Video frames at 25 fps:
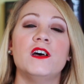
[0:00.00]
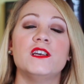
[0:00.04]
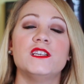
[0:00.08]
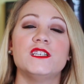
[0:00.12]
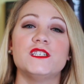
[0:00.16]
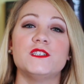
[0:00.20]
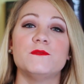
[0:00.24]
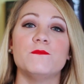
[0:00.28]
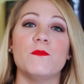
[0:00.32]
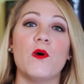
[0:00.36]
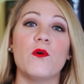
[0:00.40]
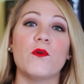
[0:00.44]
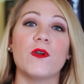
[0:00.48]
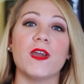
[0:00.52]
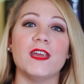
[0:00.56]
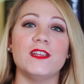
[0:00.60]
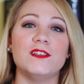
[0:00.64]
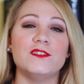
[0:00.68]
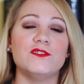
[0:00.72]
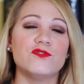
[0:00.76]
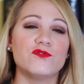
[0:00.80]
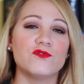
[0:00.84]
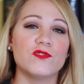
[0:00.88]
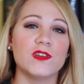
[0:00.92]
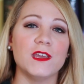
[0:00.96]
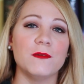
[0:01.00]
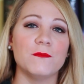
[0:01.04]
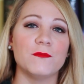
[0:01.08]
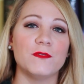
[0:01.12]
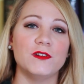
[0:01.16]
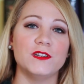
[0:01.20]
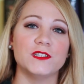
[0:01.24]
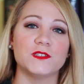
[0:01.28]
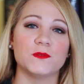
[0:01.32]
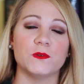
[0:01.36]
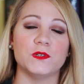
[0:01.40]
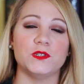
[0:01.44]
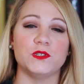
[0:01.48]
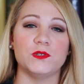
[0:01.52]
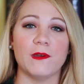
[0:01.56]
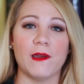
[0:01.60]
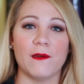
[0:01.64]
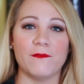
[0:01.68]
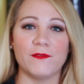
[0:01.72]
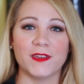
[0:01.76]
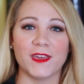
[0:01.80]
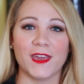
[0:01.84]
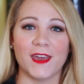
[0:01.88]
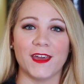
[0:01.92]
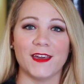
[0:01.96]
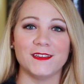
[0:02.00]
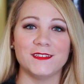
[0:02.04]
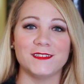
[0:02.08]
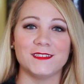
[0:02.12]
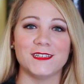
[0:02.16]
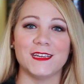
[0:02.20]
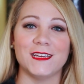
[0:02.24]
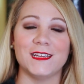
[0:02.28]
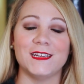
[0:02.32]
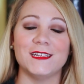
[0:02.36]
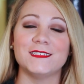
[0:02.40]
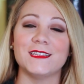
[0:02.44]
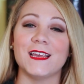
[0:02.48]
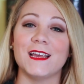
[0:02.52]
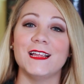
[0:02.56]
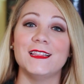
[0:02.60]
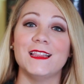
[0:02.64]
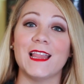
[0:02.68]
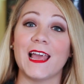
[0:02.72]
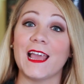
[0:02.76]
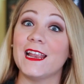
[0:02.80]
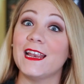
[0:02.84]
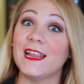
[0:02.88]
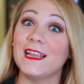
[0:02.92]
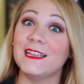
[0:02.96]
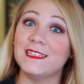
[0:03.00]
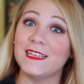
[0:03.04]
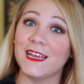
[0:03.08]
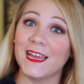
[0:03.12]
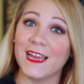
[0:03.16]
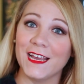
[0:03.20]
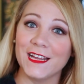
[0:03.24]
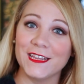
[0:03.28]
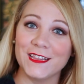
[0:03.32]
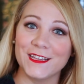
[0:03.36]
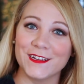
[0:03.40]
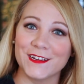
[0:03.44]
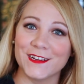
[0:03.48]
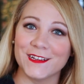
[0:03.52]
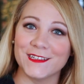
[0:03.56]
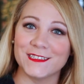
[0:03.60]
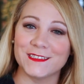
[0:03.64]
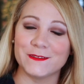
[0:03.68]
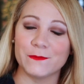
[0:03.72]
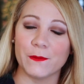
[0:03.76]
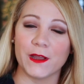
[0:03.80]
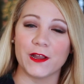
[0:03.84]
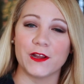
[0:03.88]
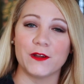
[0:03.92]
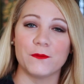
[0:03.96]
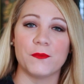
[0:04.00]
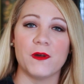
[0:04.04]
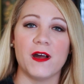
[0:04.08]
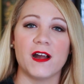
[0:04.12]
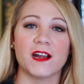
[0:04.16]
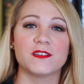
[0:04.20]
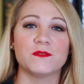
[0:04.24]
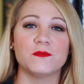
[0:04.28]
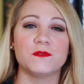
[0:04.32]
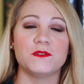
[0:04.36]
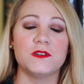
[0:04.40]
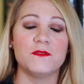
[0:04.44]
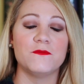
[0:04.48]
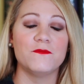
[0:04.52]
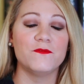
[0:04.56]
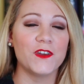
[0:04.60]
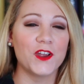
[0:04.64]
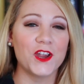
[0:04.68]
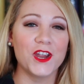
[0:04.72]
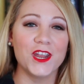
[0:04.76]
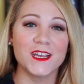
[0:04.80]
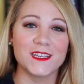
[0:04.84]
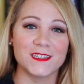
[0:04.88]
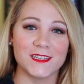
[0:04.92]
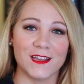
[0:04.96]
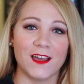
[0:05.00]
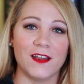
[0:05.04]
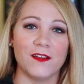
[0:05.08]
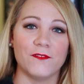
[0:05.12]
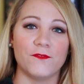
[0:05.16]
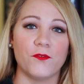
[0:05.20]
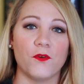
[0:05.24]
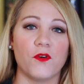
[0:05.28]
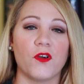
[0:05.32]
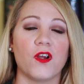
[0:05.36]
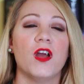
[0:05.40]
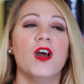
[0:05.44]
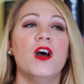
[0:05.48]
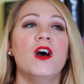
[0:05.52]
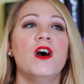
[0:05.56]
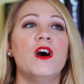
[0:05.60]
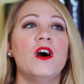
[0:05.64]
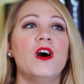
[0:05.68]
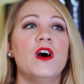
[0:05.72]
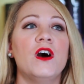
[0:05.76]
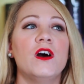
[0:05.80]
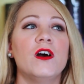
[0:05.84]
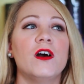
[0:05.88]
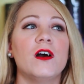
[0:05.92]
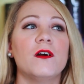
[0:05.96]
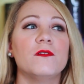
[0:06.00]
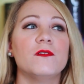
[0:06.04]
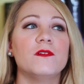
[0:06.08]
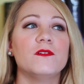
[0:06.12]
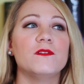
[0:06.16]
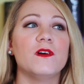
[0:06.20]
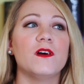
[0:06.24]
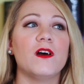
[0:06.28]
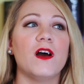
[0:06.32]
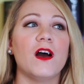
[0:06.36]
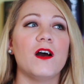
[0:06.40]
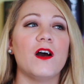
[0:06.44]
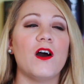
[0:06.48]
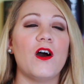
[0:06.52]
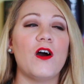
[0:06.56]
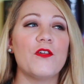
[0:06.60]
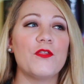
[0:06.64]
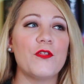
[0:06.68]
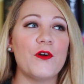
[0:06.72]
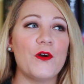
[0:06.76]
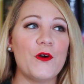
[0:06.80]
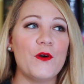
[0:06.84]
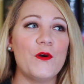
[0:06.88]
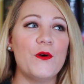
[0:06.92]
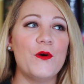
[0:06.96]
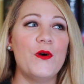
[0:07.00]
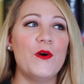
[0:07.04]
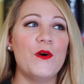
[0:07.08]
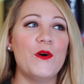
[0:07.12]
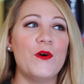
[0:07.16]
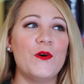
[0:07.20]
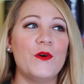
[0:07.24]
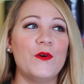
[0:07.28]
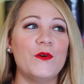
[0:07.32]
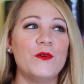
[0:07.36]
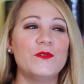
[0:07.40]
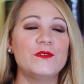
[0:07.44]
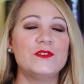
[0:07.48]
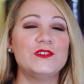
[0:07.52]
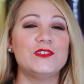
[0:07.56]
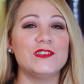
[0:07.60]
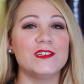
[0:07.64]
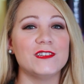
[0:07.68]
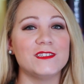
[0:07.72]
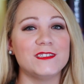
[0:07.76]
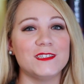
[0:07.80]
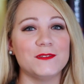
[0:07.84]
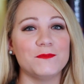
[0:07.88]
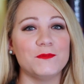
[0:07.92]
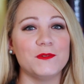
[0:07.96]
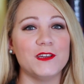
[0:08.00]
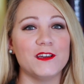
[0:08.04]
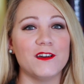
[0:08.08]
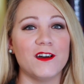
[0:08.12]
Smoke and Dreamers, which you haven't guessed. It is a Laini Taylor inspired box, which I'm very excited for. Although, just to be